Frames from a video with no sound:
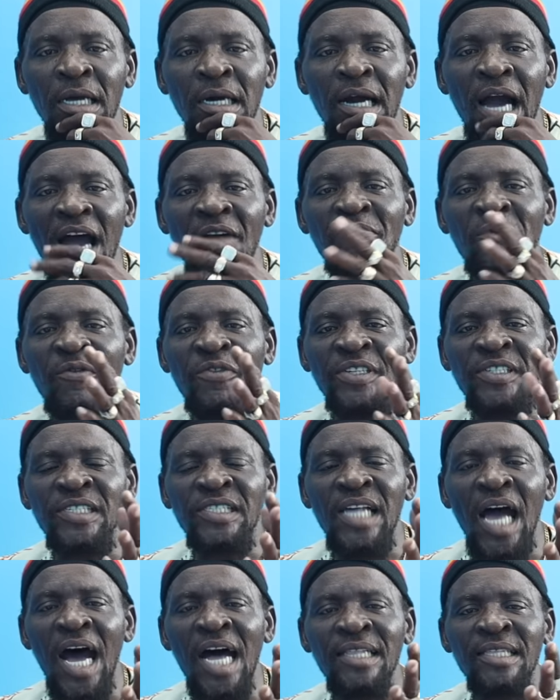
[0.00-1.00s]
Because if I
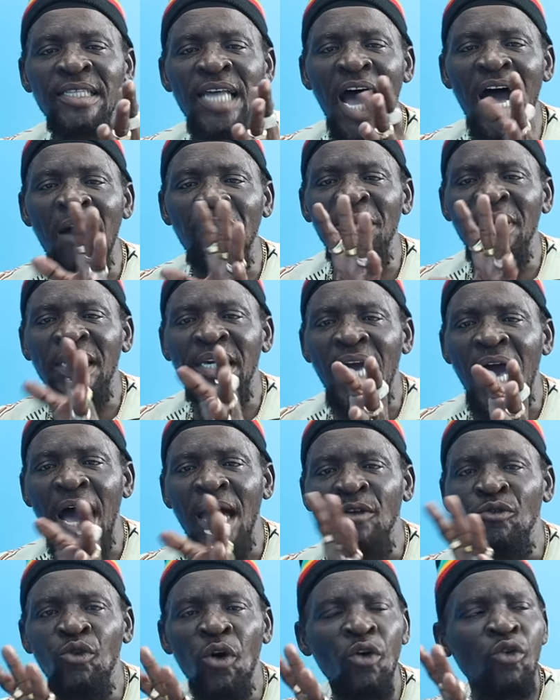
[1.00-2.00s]
start that, I
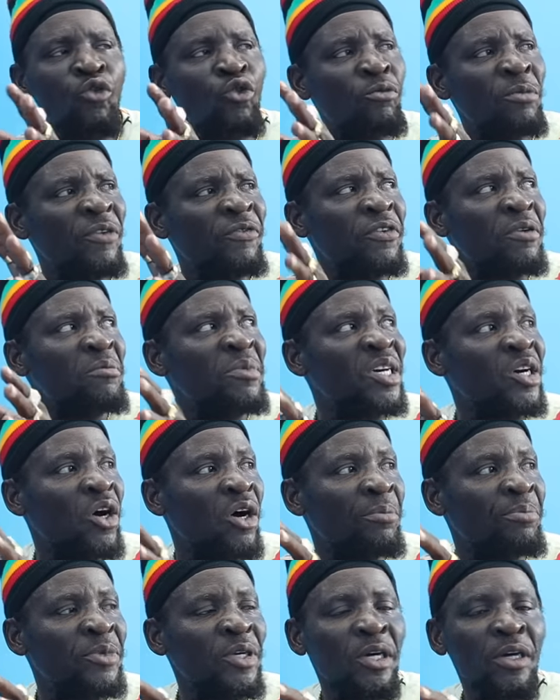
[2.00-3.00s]
can't know who I feel big
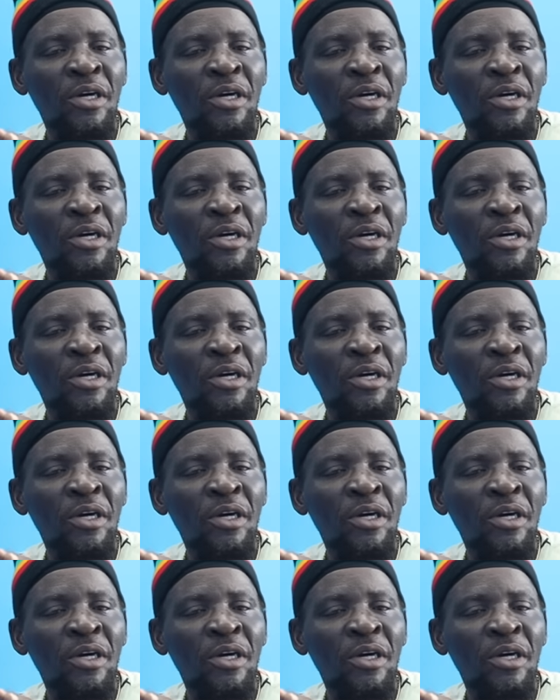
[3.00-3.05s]
up.